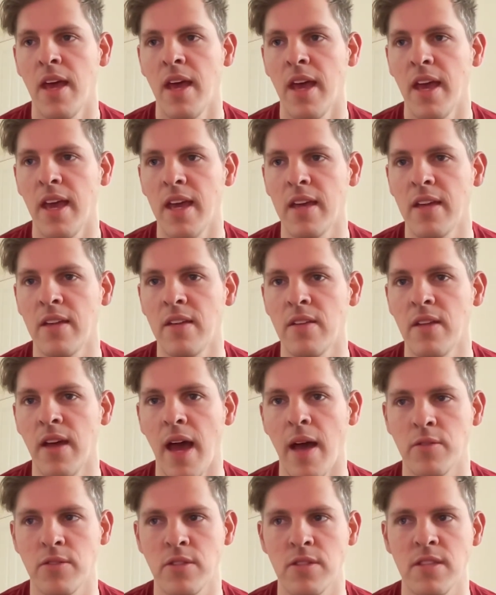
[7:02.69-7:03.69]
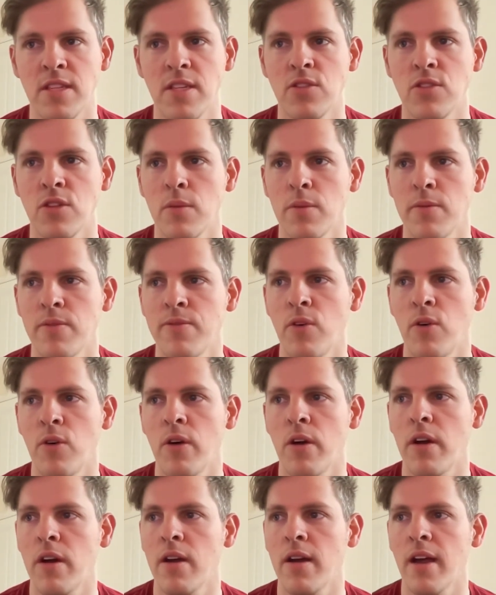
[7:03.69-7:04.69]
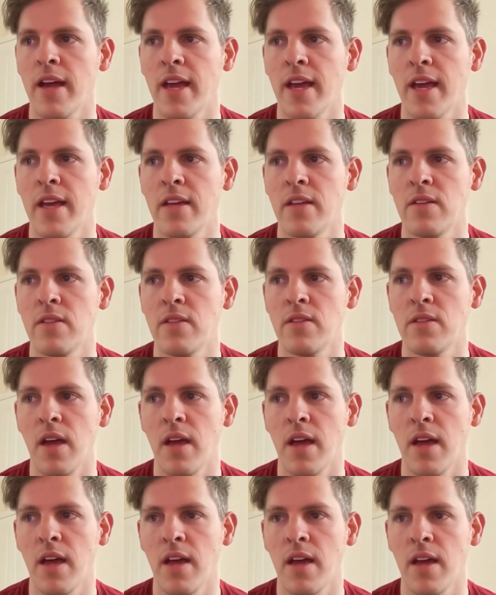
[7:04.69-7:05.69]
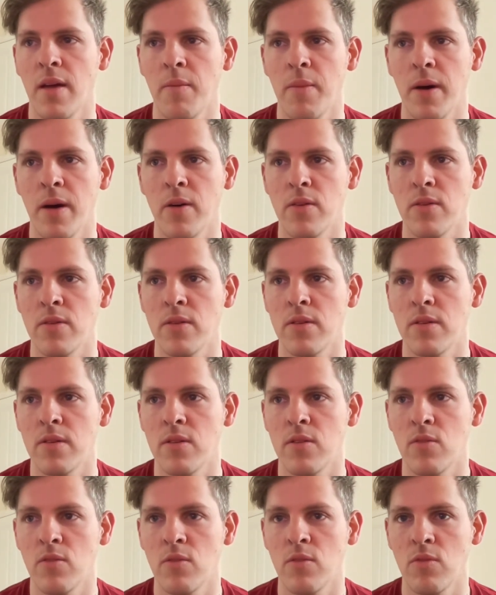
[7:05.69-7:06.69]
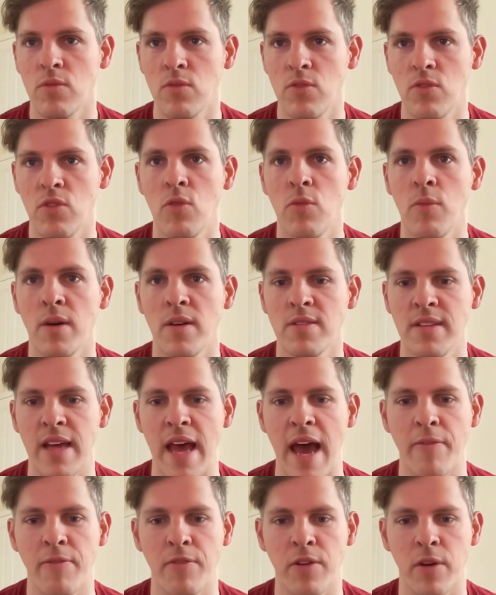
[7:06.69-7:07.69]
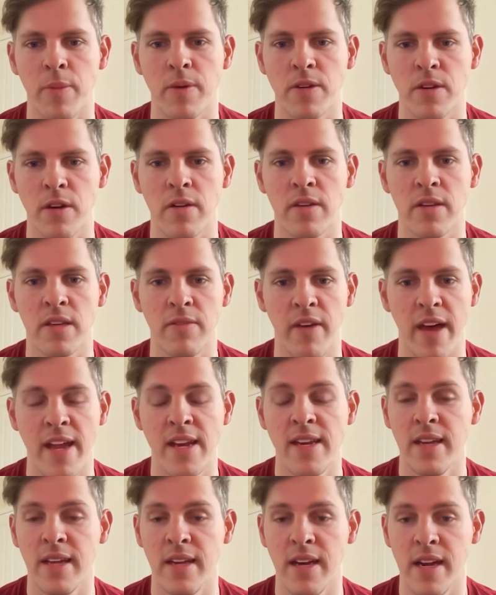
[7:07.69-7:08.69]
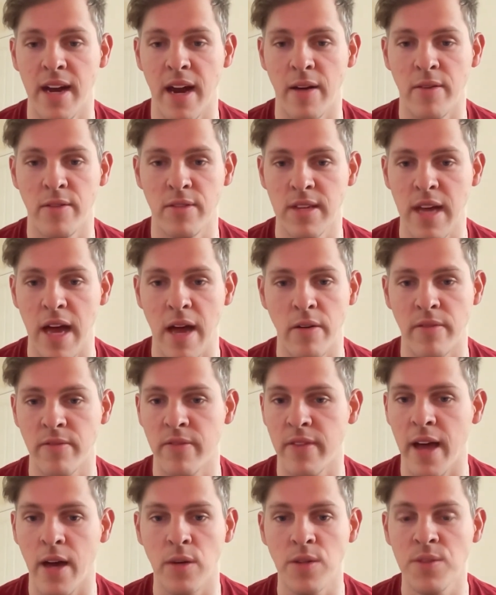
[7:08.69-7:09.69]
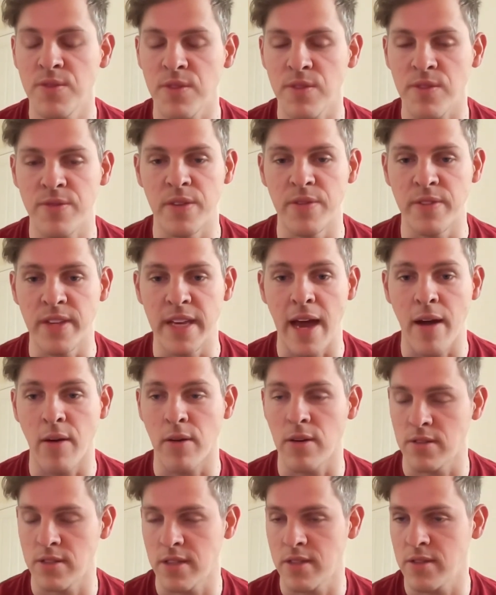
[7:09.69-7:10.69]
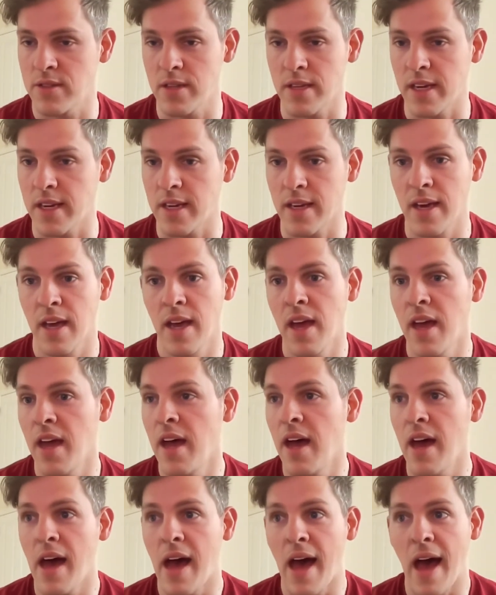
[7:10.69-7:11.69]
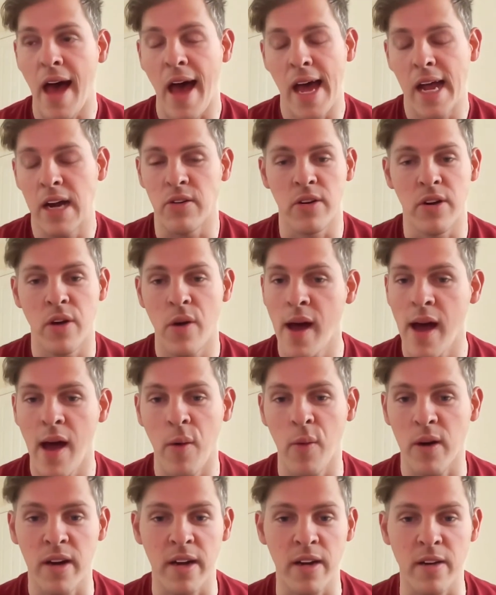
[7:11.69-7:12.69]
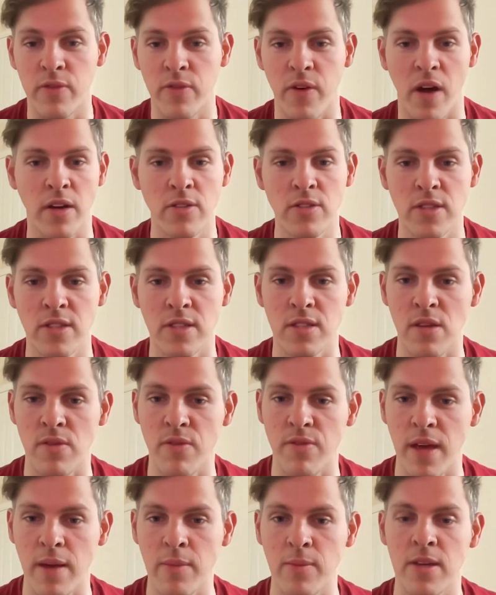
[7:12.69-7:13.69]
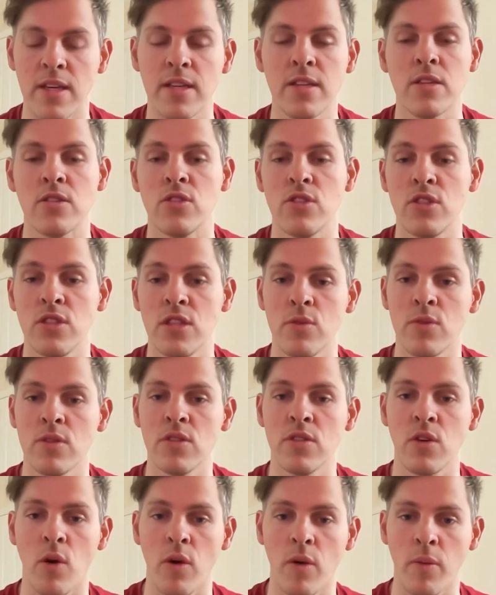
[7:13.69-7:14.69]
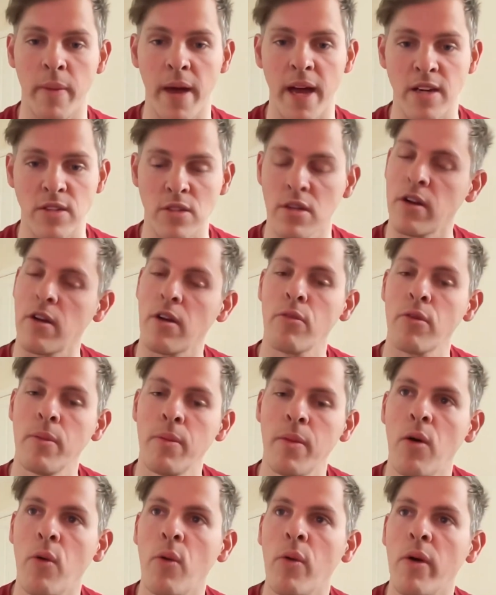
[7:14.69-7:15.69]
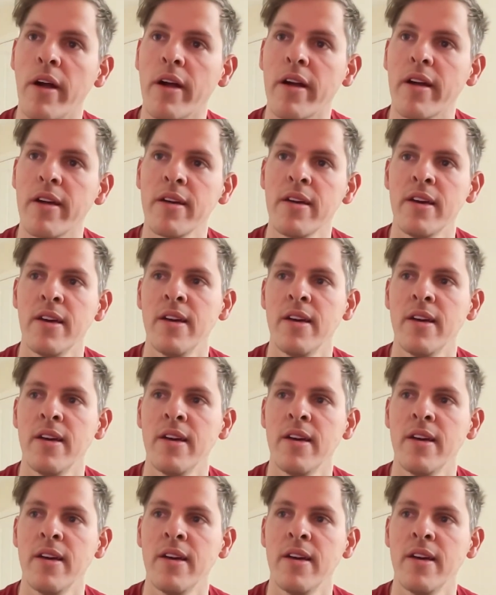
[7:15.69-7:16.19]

And I was a teacher before, and about 2 months after paternity leave ended and I was out of the house for 50 hours, I was like, I don't know how we're going to function as a family, because she was going back to her remote work.